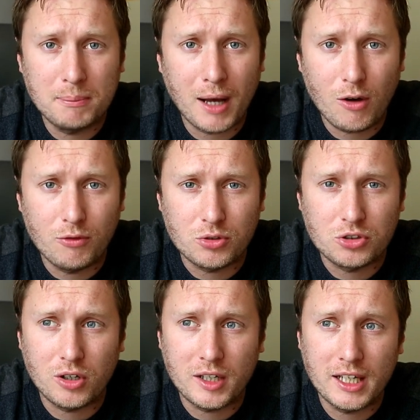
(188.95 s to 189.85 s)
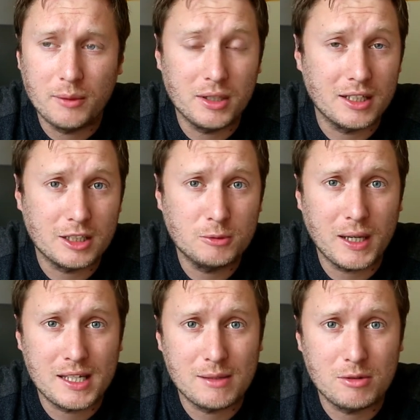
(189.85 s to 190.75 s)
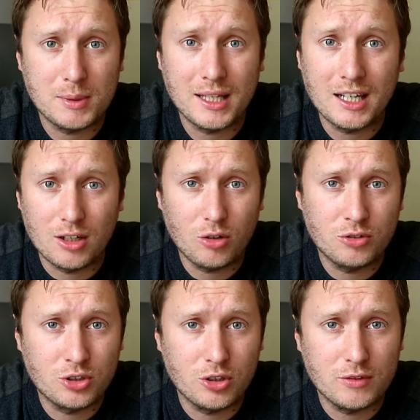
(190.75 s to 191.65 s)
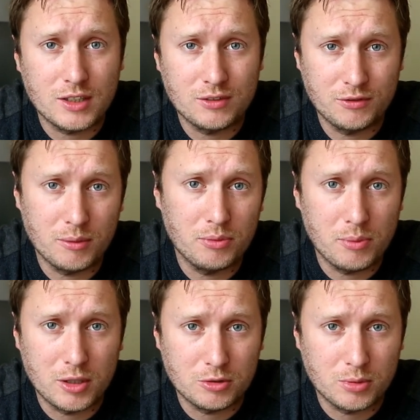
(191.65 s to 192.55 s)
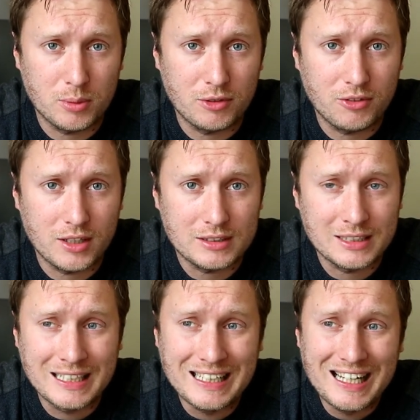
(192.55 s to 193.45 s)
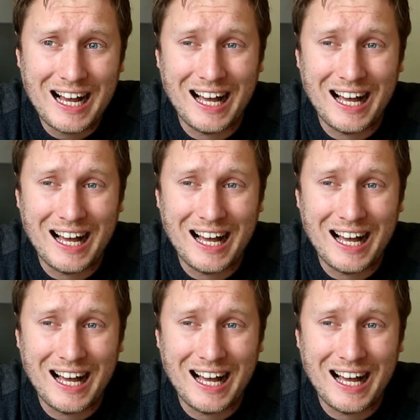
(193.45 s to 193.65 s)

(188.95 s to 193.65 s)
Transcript: He's a big, powerful striker and we can expect him to be getting a lot of service from Middlesbrough midfield.